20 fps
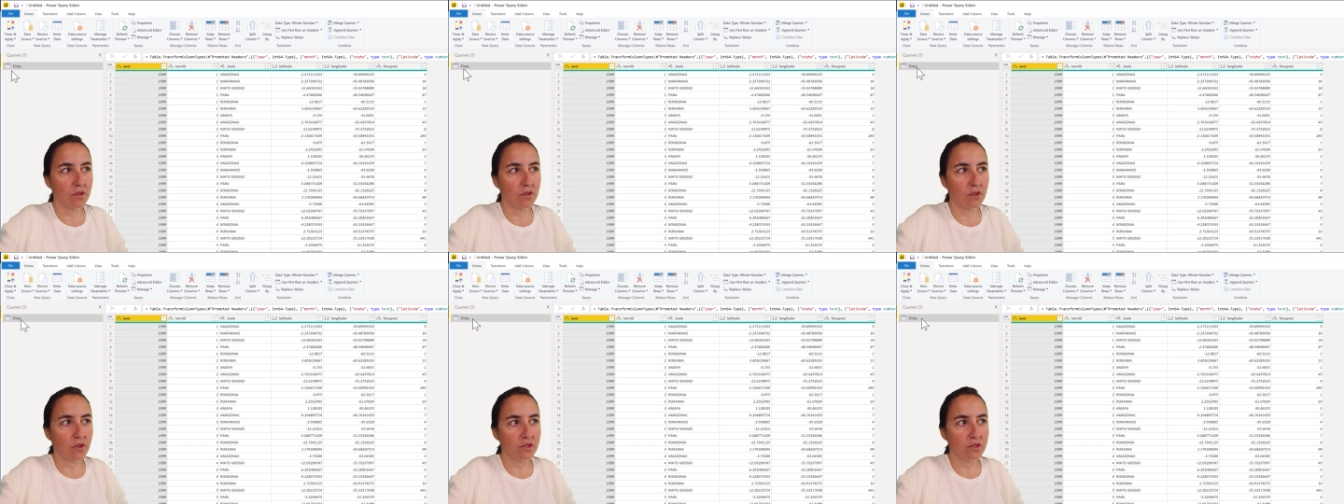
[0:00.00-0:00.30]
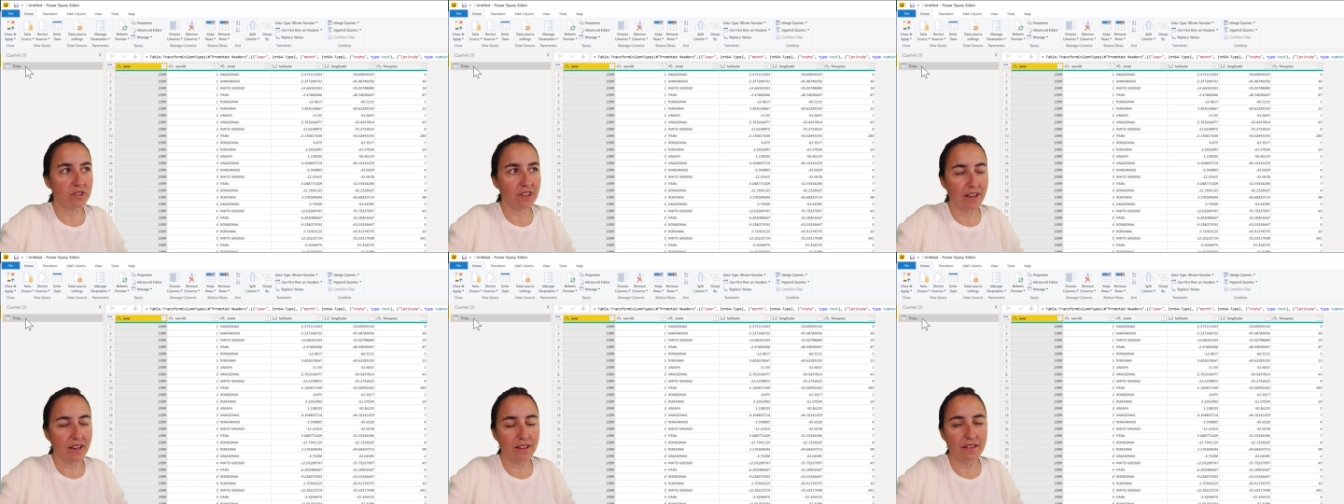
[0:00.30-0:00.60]

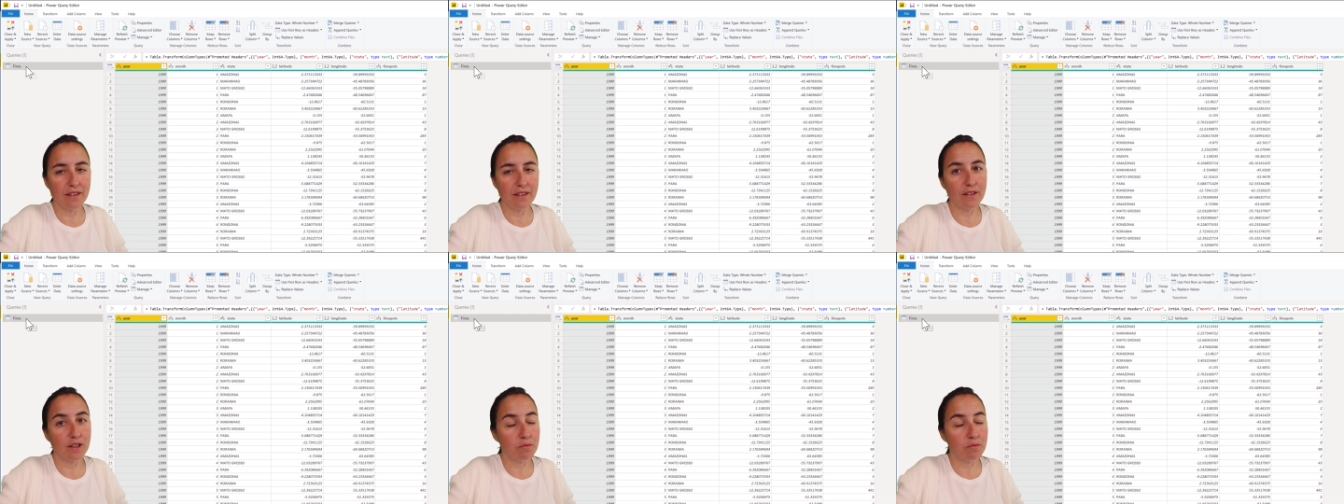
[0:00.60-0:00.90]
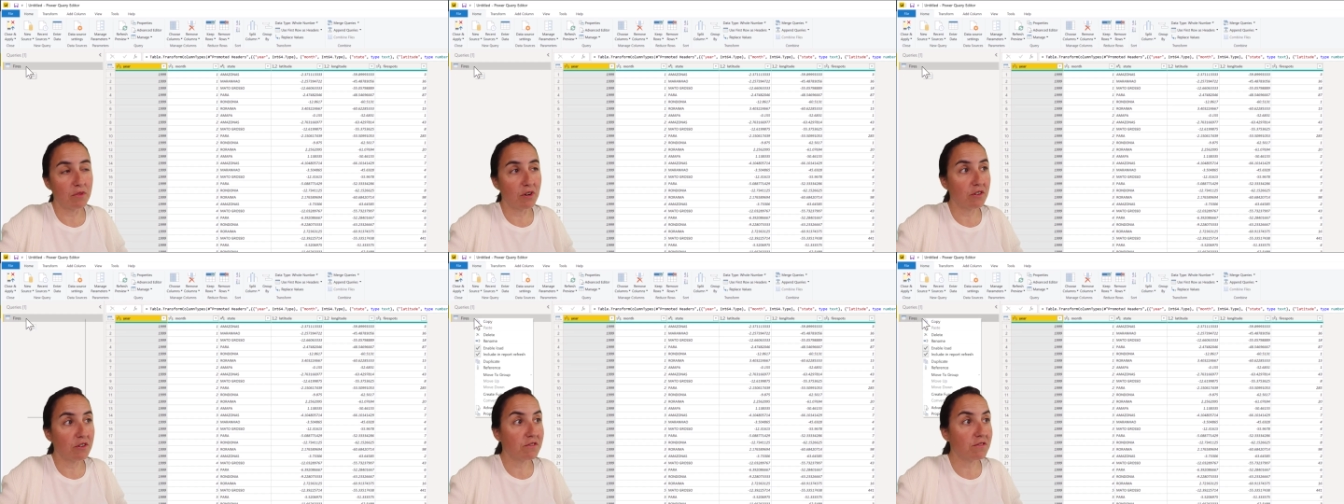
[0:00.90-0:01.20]
contain the
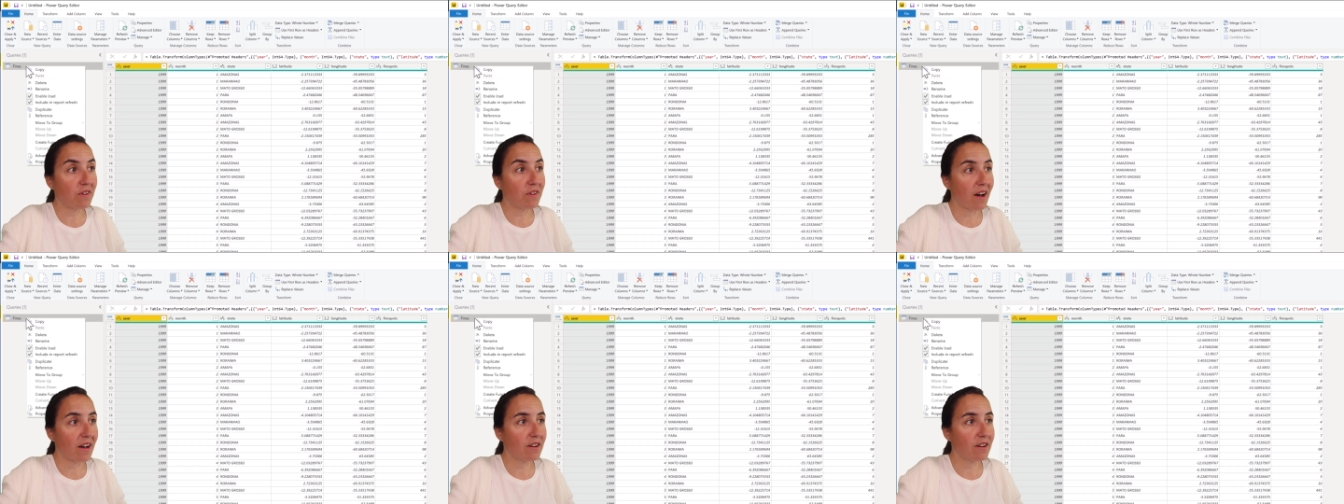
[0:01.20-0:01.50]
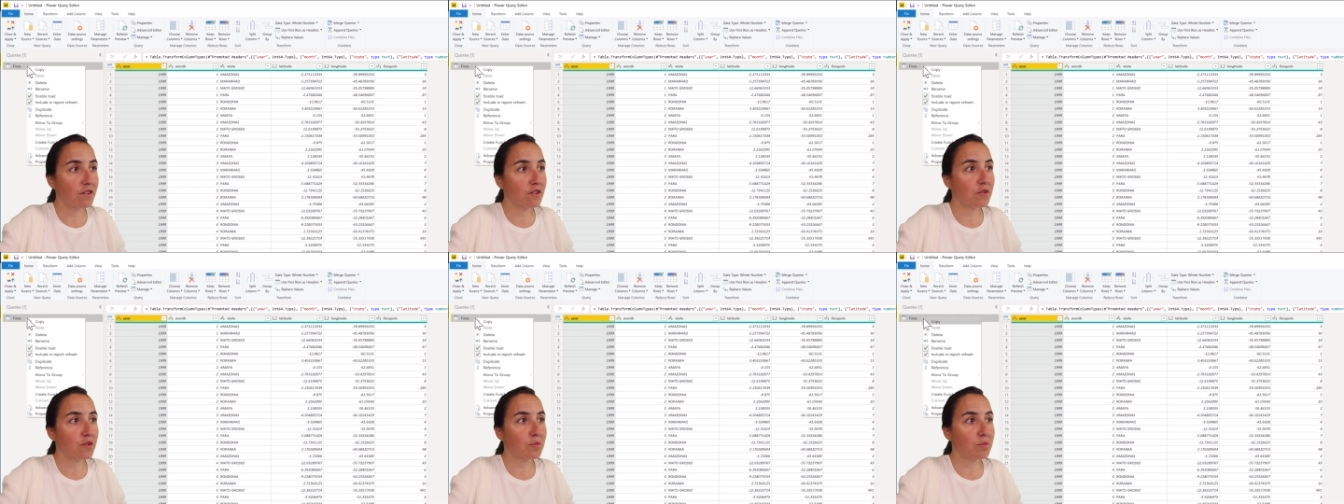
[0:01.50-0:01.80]
number of
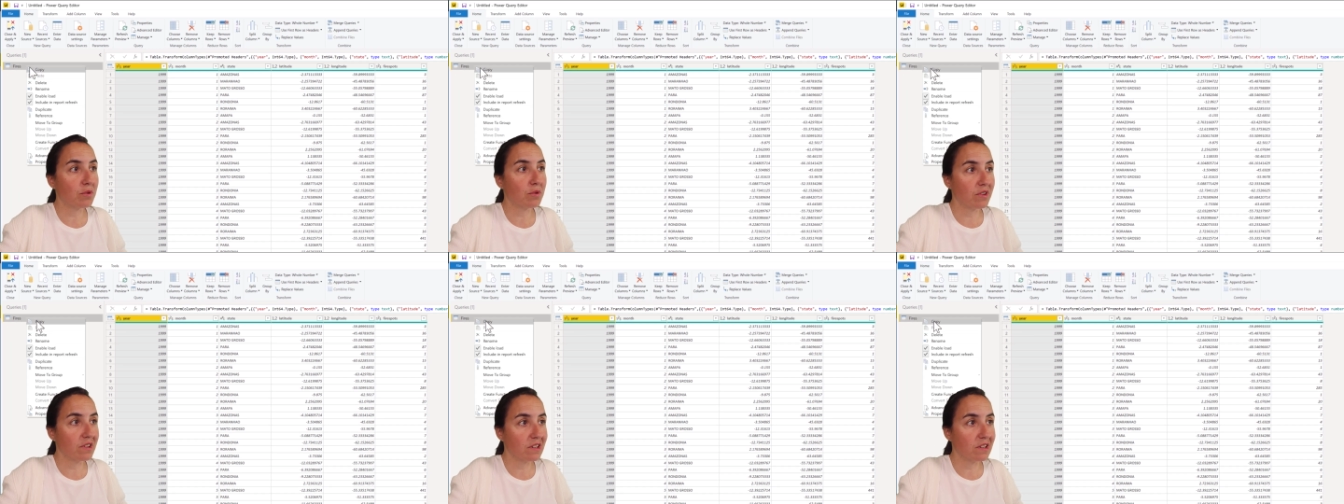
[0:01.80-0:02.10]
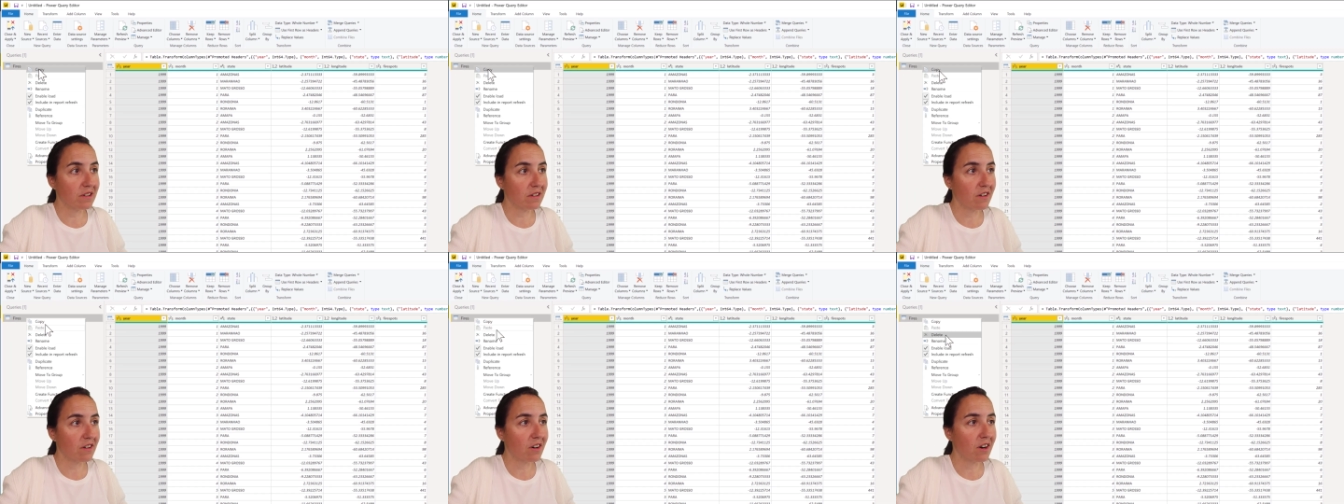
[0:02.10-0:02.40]
fires per
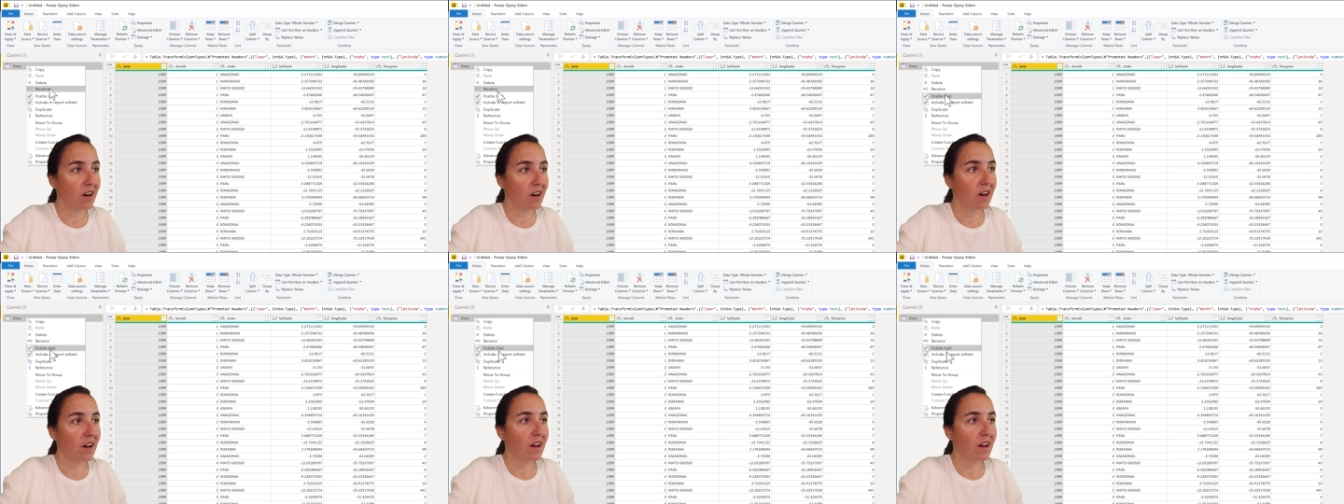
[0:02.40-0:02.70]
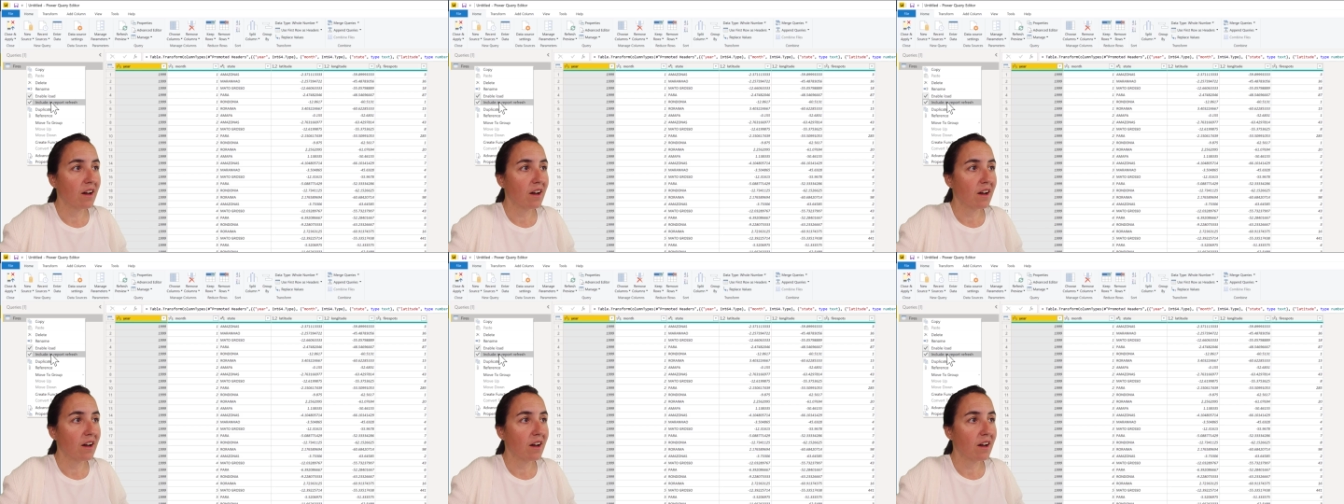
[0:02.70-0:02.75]
year.